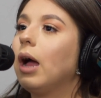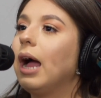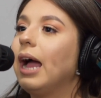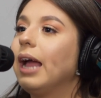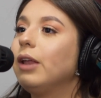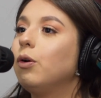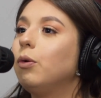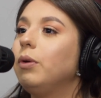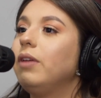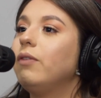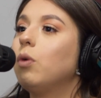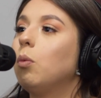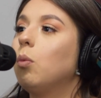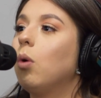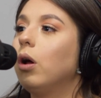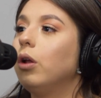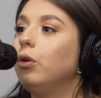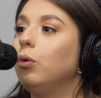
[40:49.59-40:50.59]
I don't
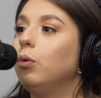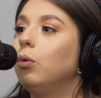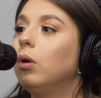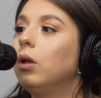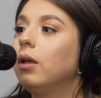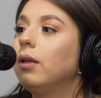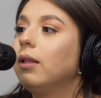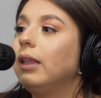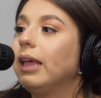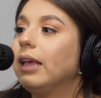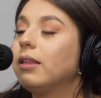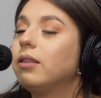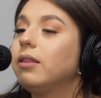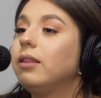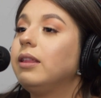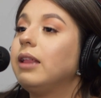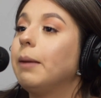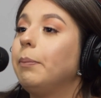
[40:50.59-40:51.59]
even want to like
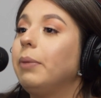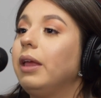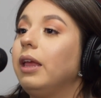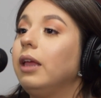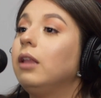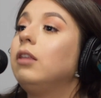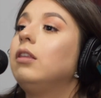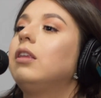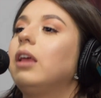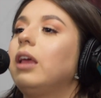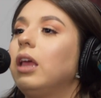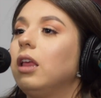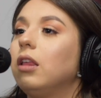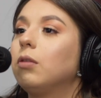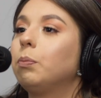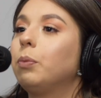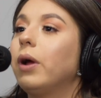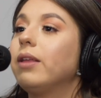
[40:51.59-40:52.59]
step into
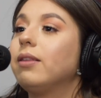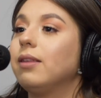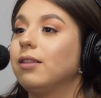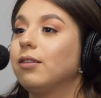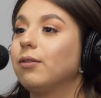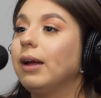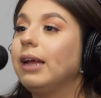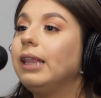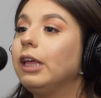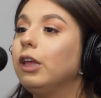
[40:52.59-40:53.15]
his presence, right?